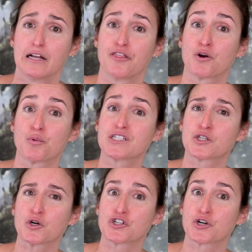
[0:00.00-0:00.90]
the
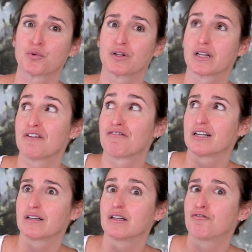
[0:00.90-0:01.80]
researcher will
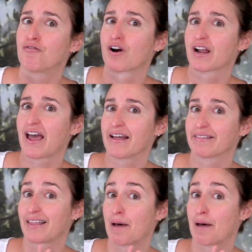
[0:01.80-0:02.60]
eventually forget